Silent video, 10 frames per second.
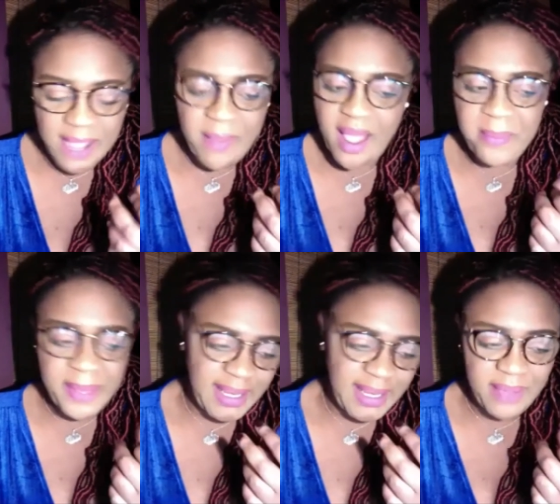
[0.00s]
"Mom,
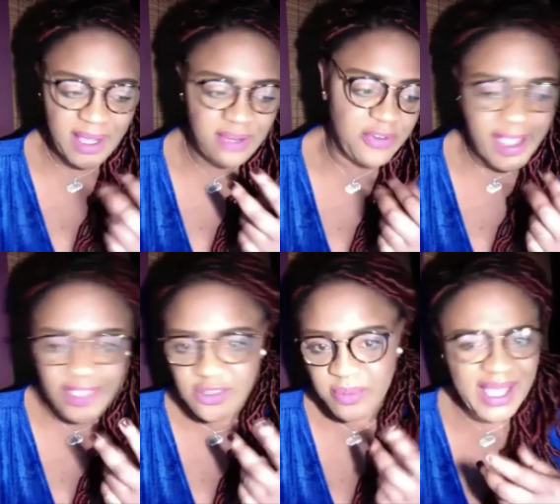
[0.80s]
I need money for
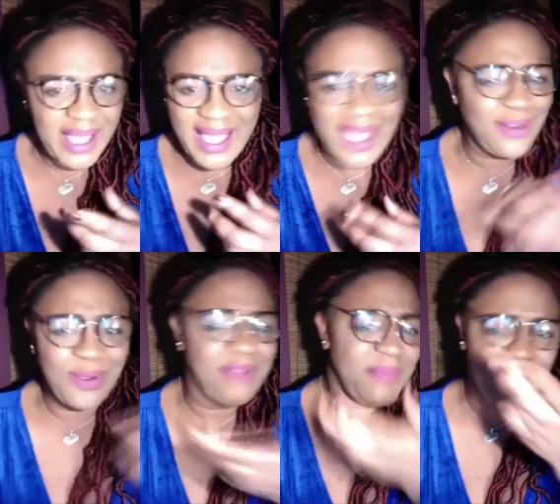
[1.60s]
ice cream." I
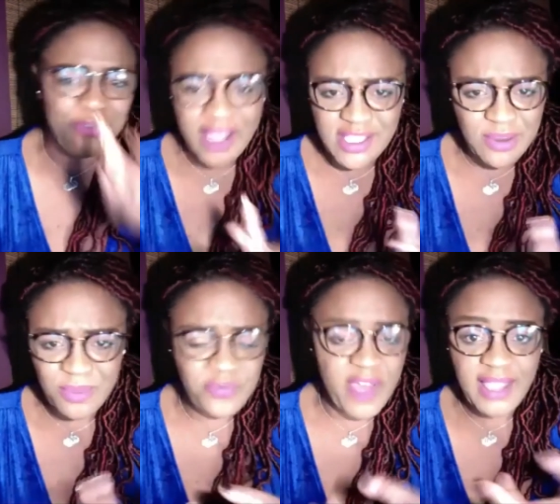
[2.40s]
don't have money for ice
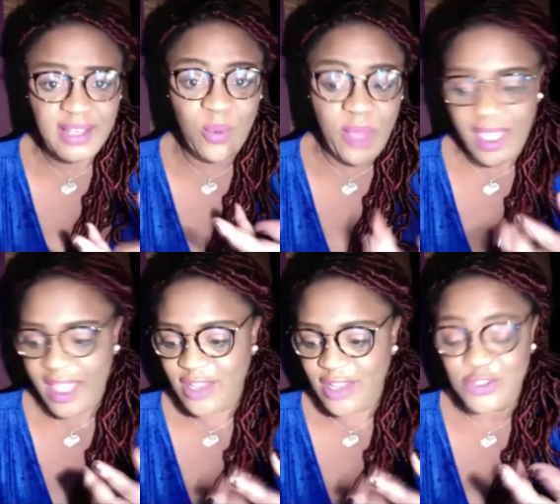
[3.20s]
cream. Find a way.
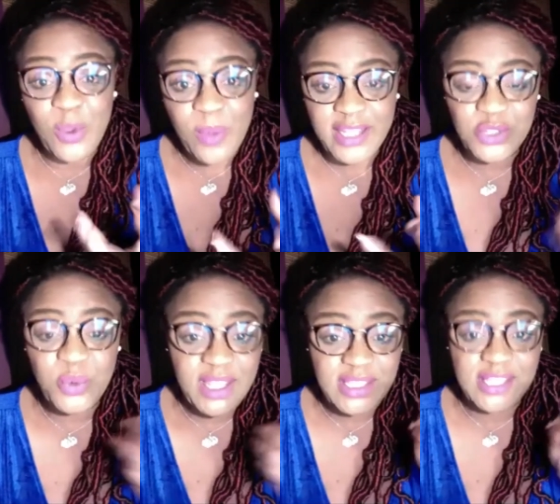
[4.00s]
And you know what? She
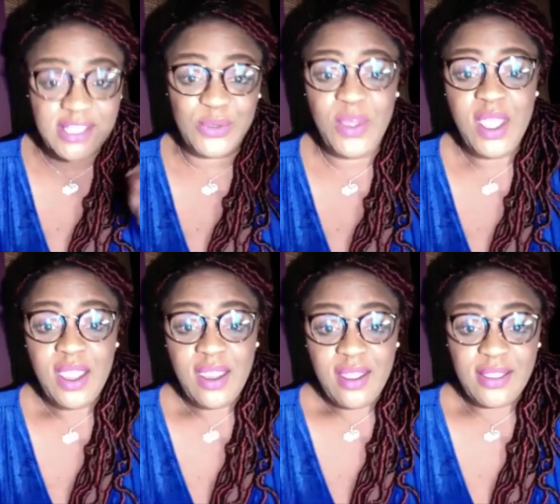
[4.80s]
went into
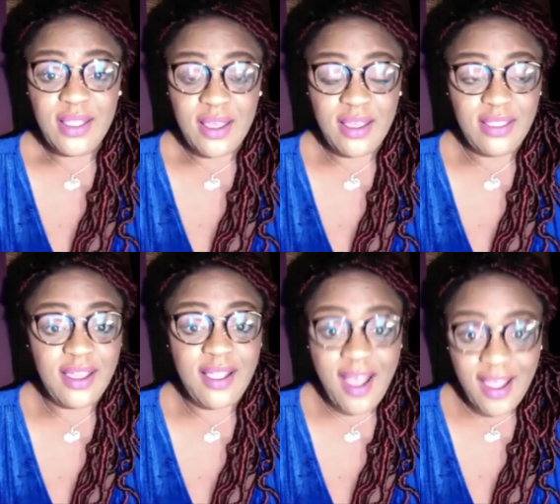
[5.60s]

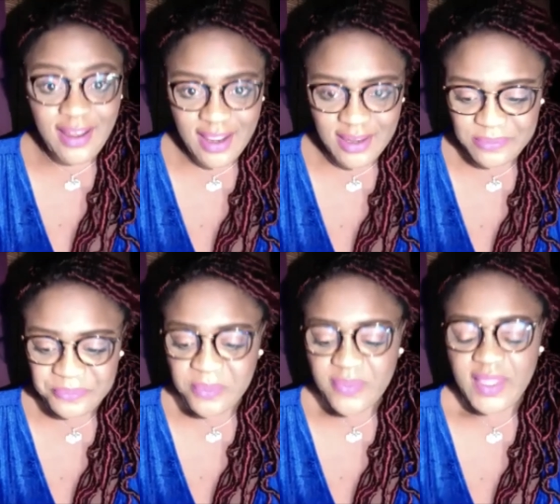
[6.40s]
the garden
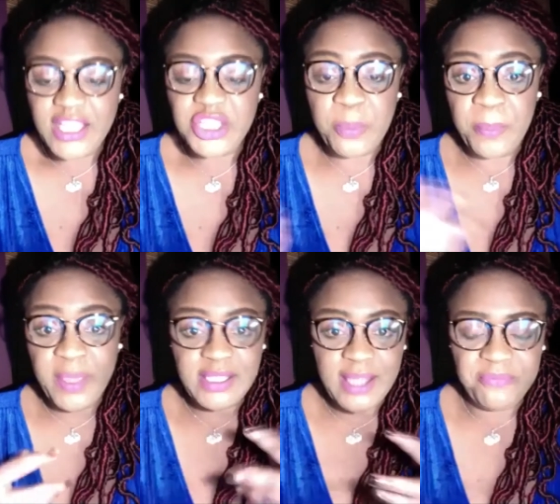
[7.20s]
and she
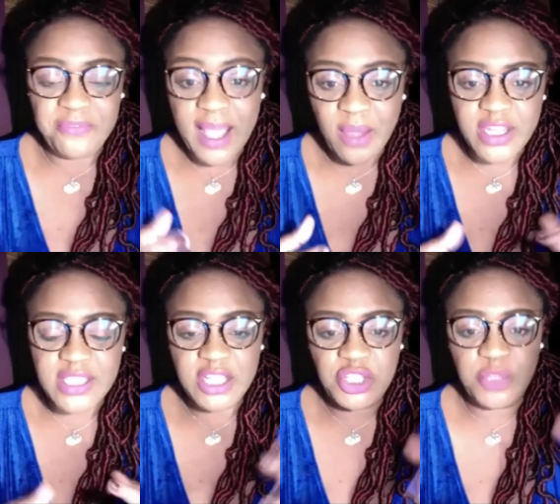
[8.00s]
picked up
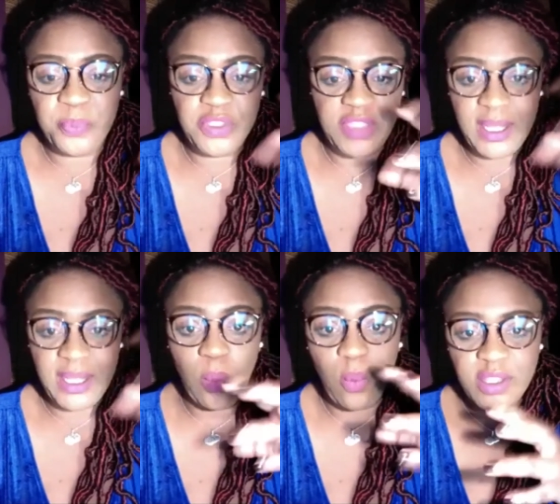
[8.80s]
flowers and she put them in
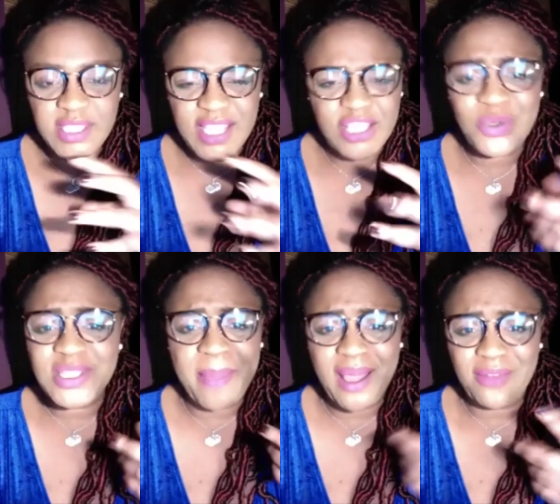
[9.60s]
the water. She was
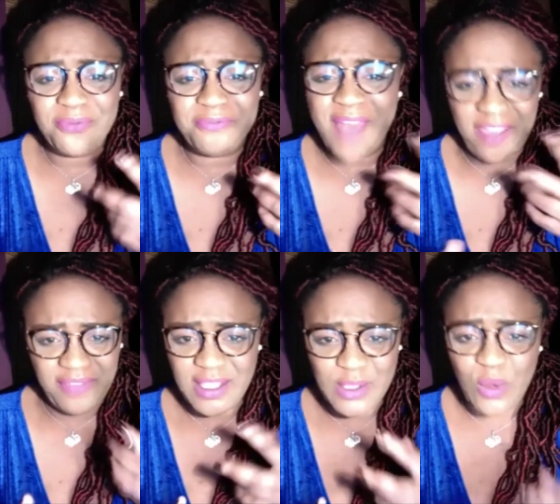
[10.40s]
about 5
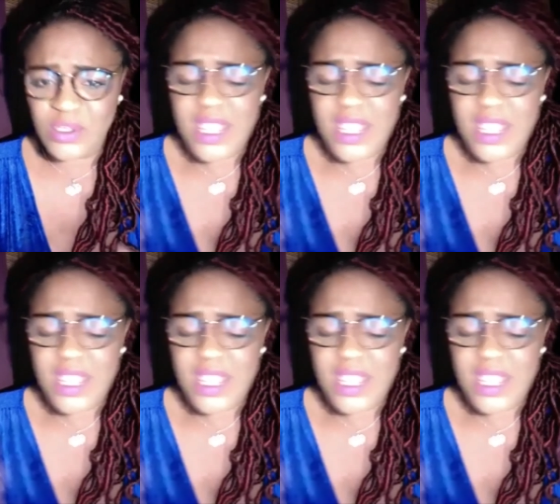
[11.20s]
years old,